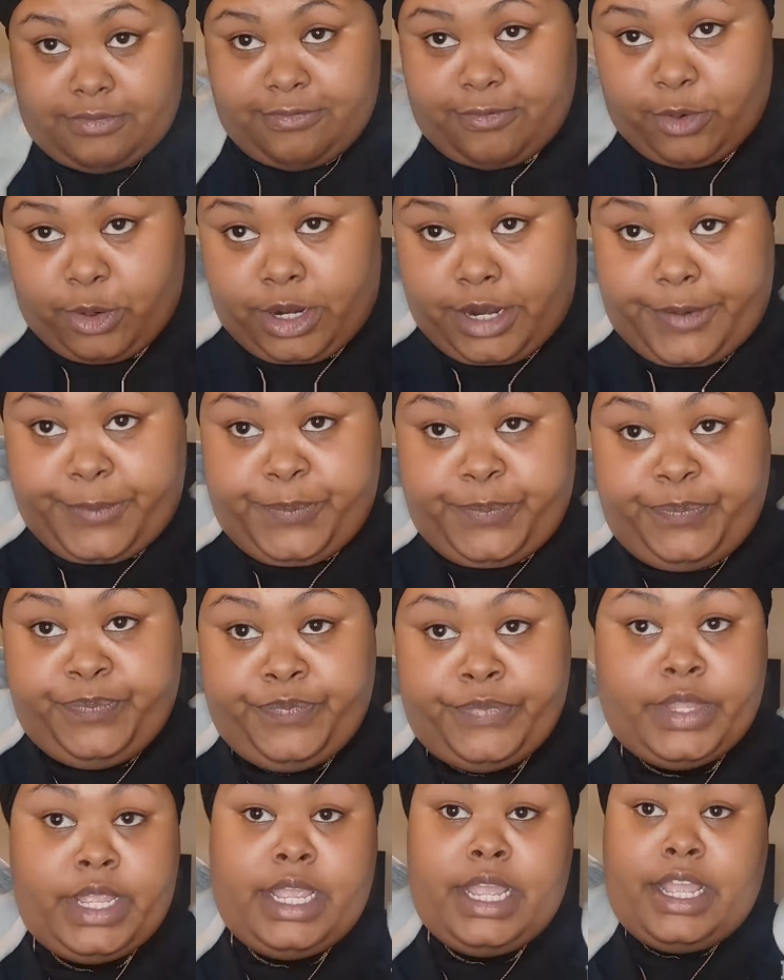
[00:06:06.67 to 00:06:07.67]
for
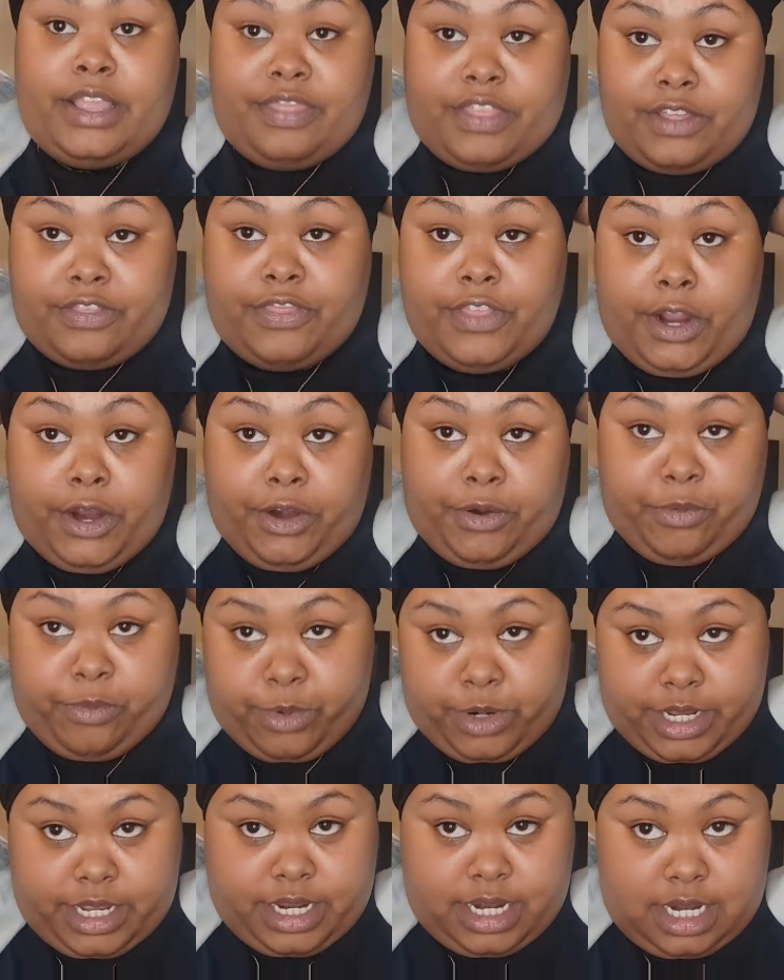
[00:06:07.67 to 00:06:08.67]
the third
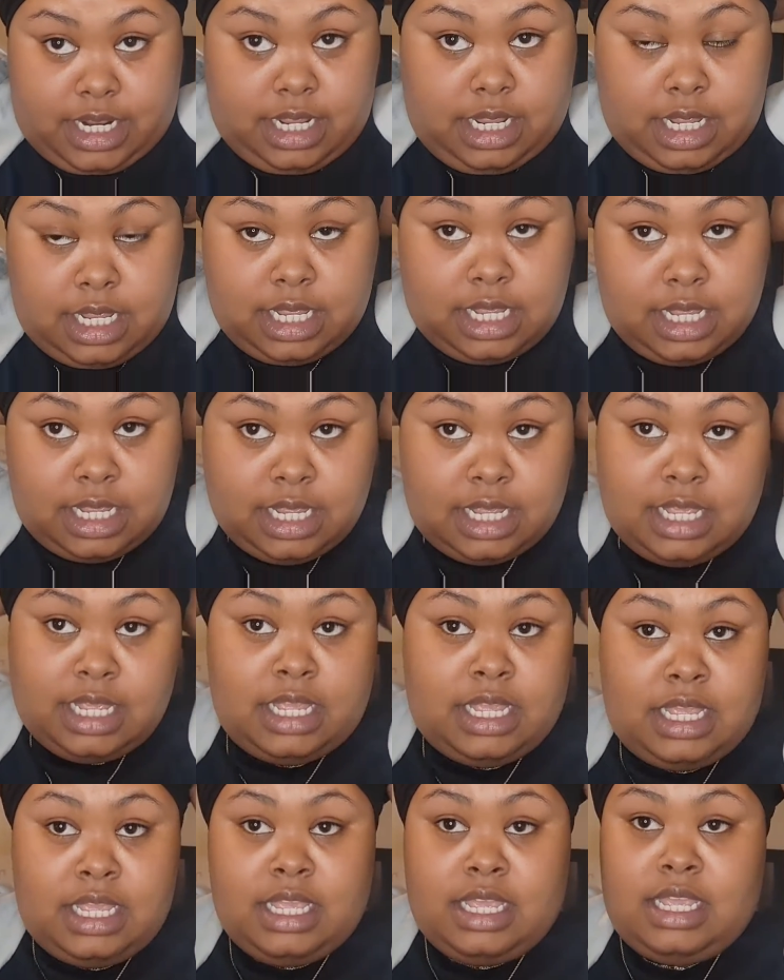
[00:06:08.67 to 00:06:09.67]
one.
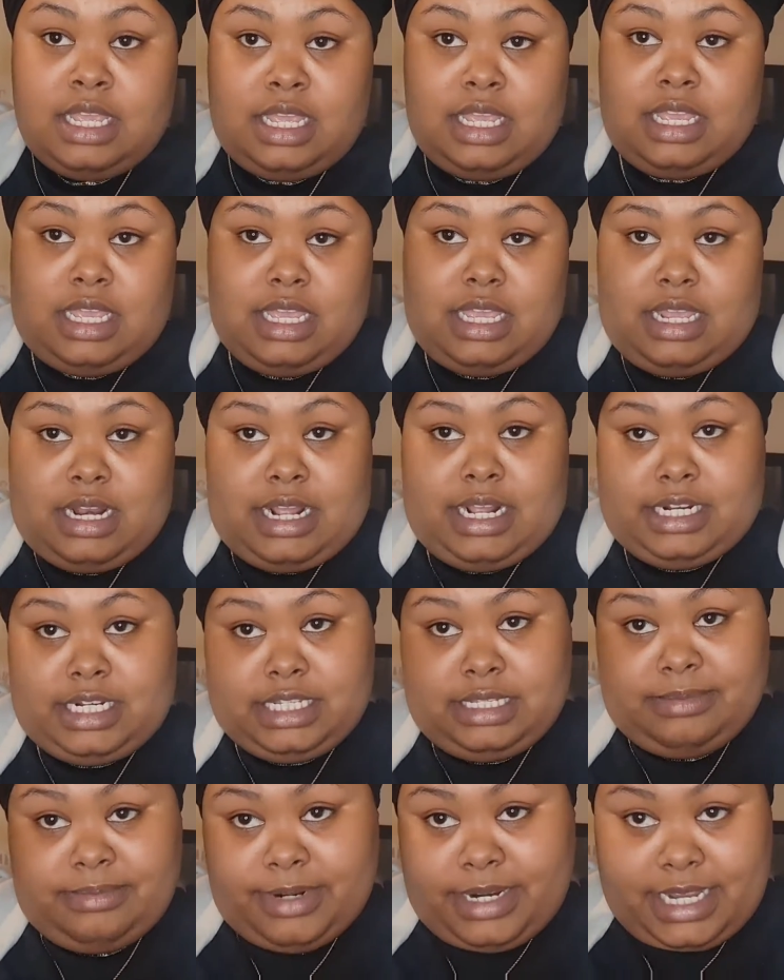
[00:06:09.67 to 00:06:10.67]
And I
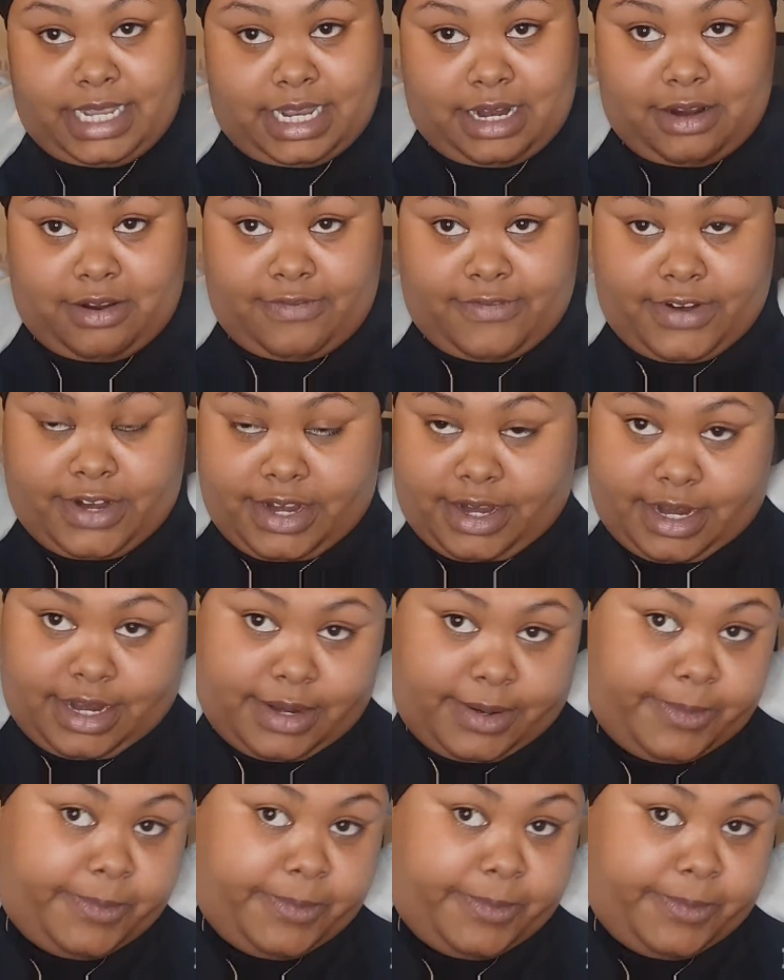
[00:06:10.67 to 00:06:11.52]
just bring it over.